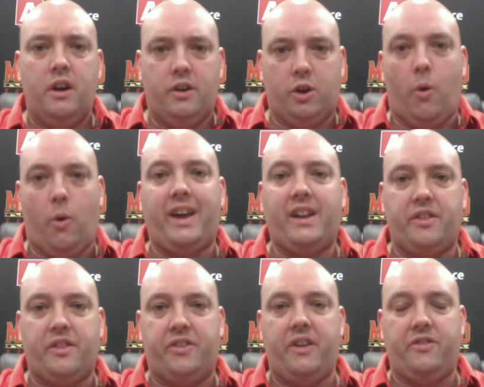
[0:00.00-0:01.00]
going into the
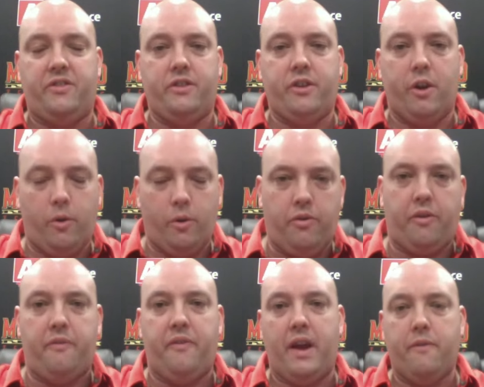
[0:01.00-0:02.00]
season. You know, who's the
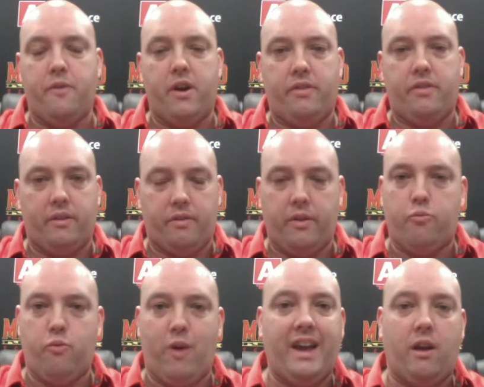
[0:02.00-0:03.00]
favorite, the, the
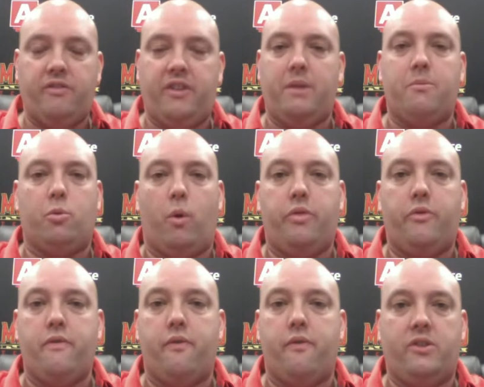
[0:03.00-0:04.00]
ranking teams 1 through
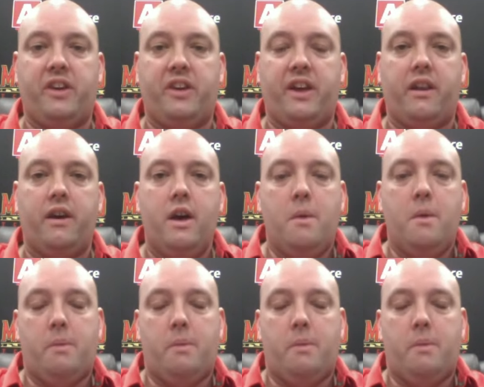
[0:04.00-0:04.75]
14. But